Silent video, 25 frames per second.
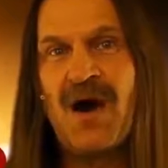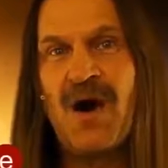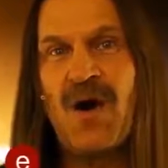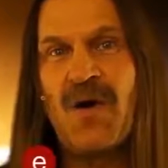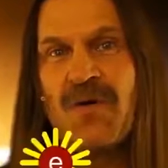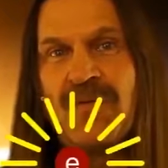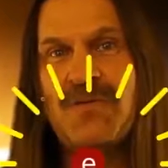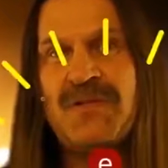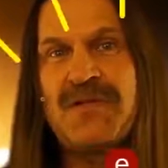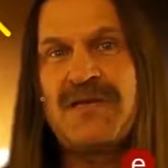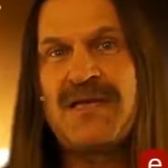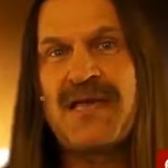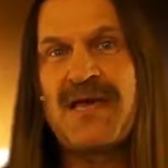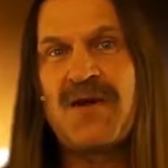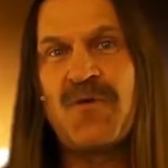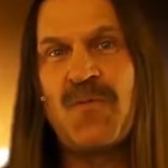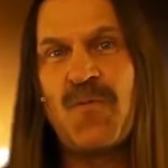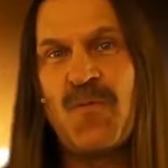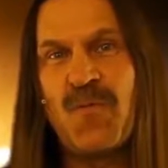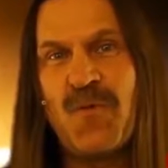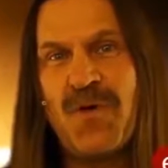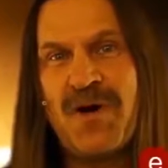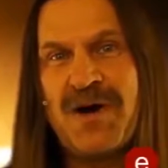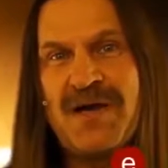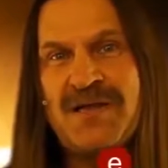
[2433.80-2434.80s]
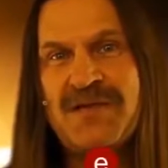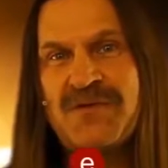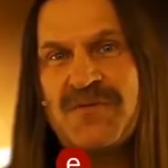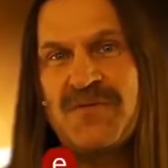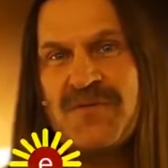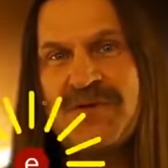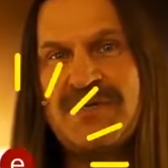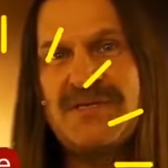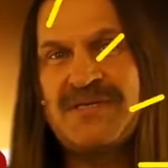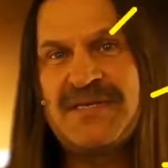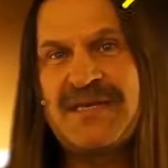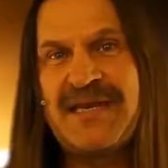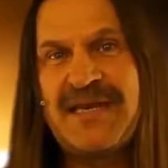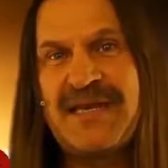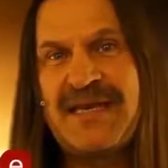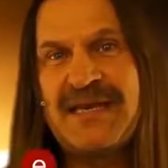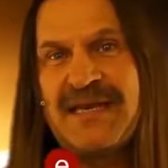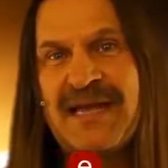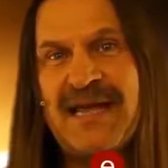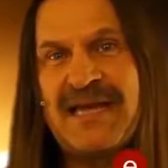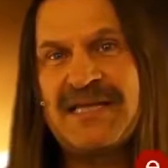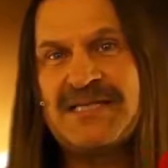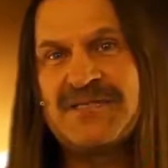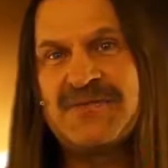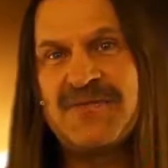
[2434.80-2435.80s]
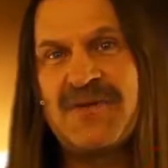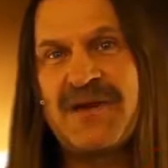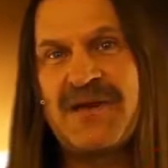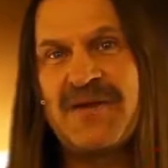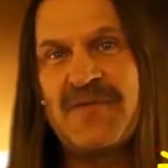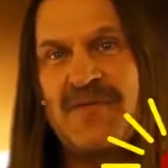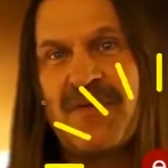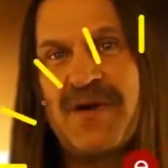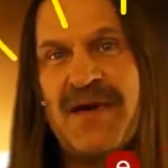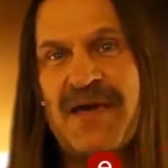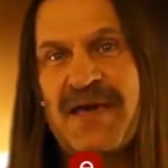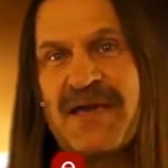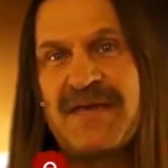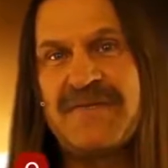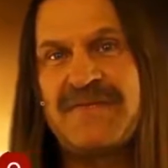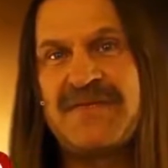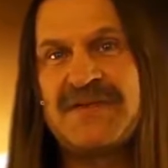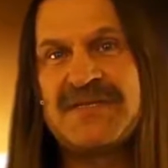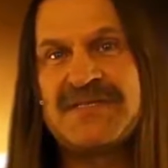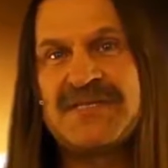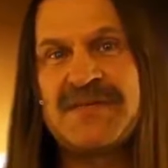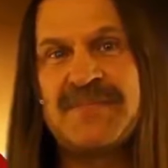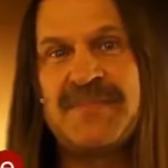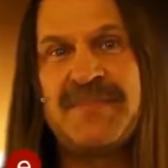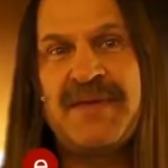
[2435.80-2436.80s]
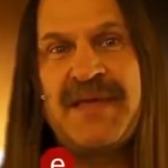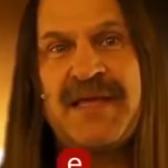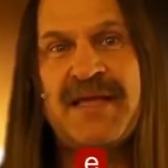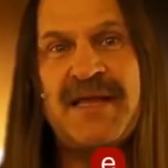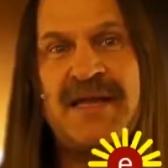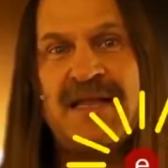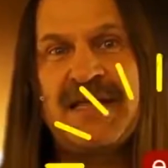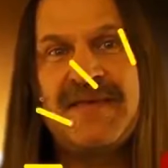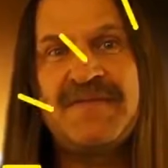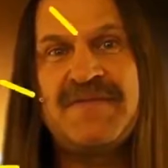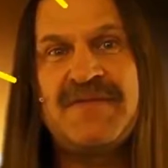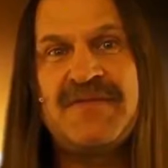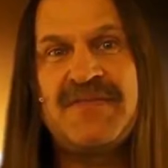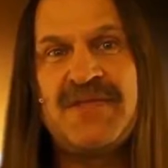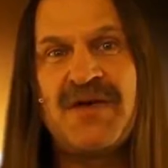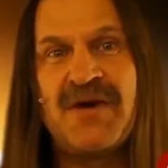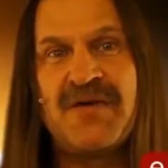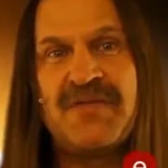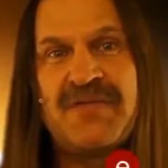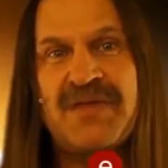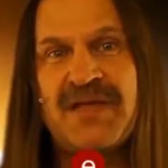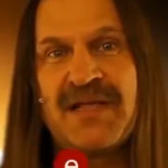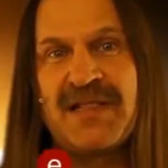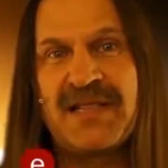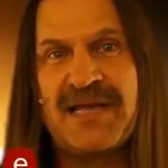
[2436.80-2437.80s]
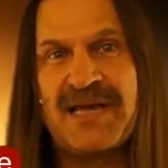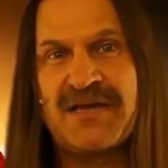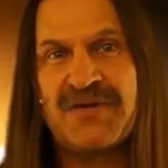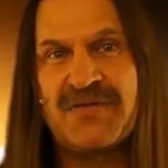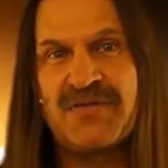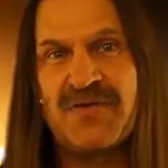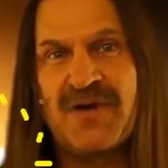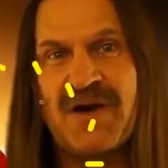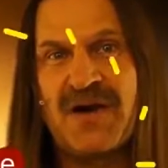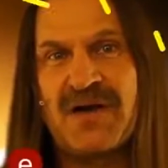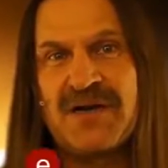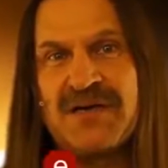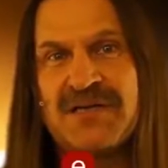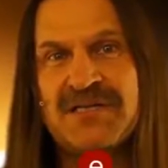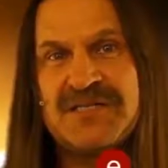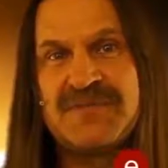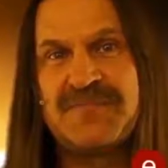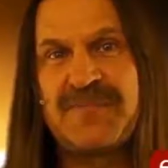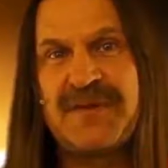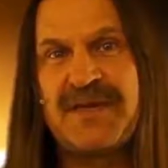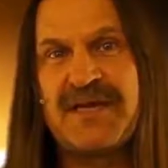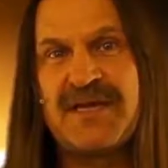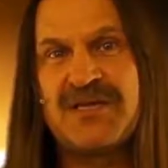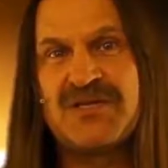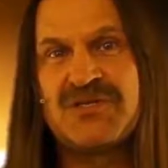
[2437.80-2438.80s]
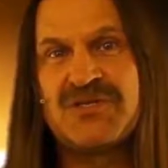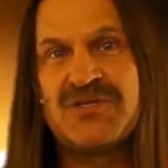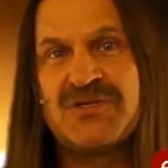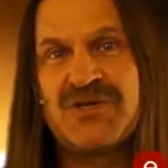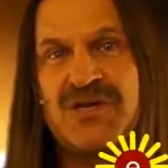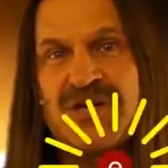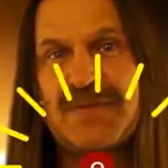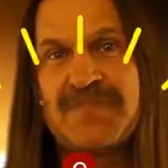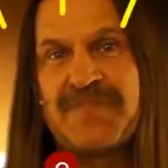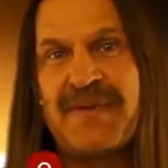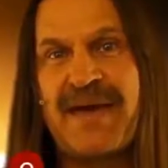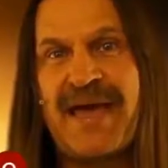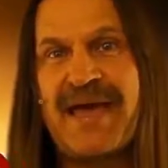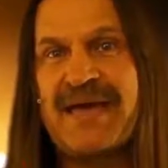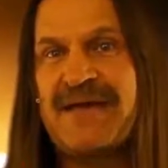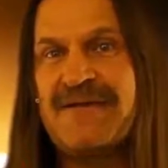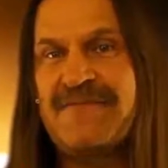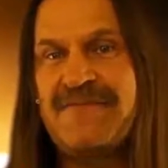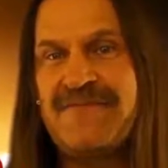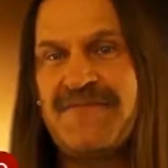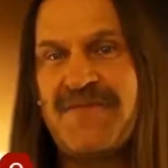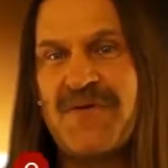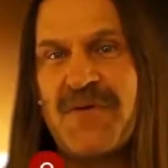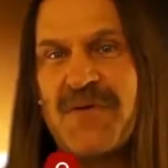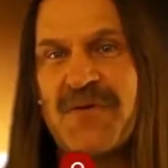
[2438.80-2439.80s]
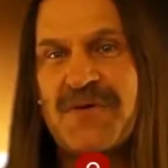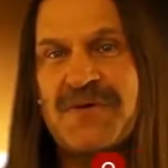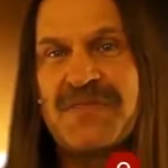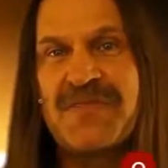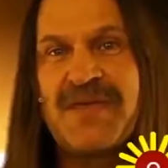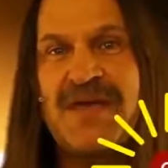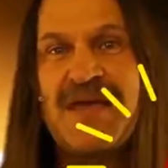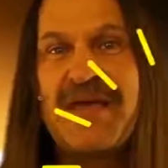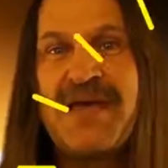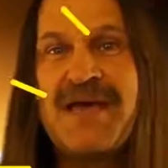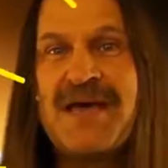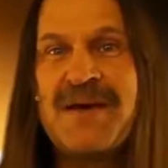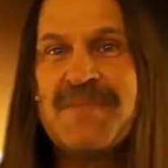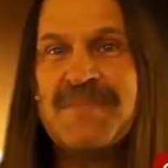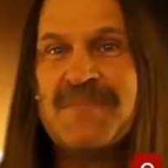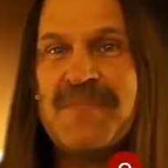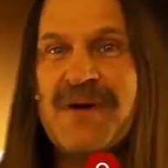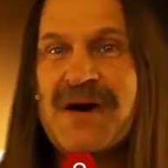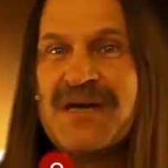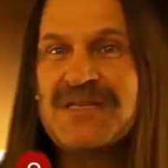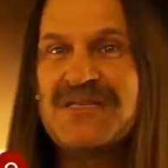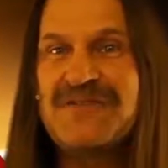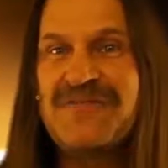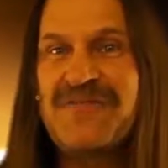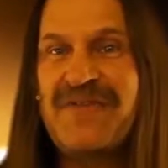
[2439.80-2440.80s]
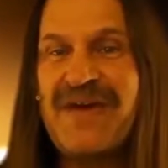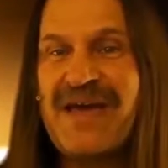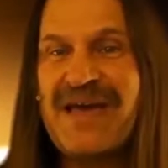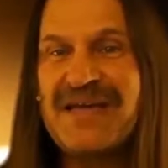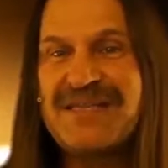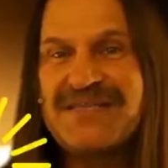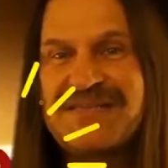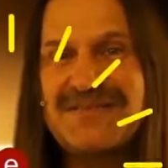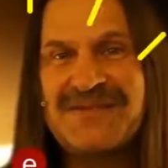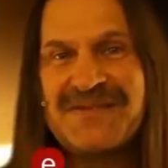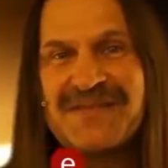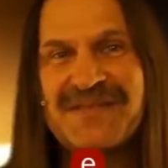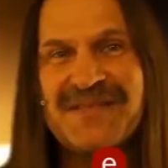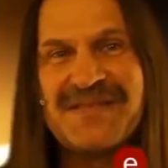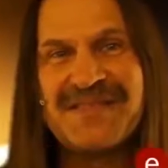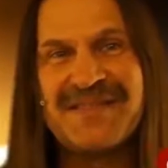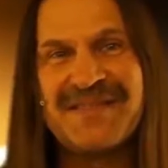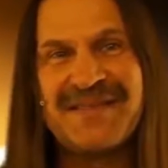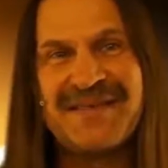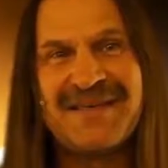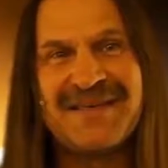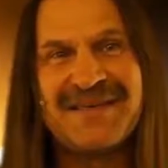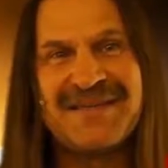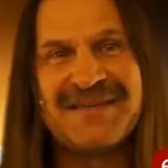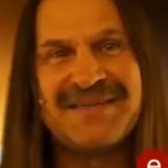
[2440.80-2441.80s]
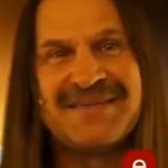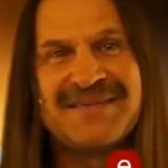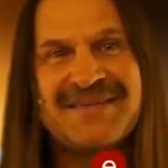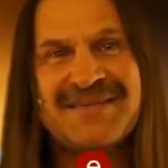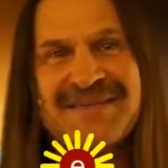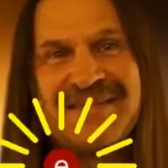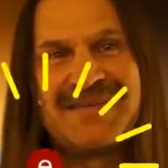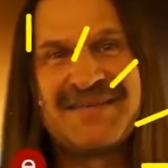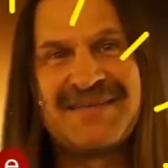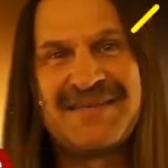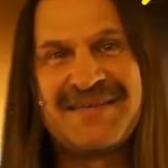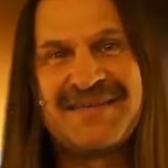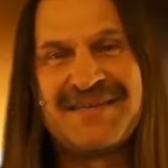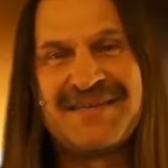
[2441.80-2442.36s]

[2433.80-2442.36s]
Only a 1 quintillion X-ray wave is emitted even though the electron is being jerked back and forth much faster than this.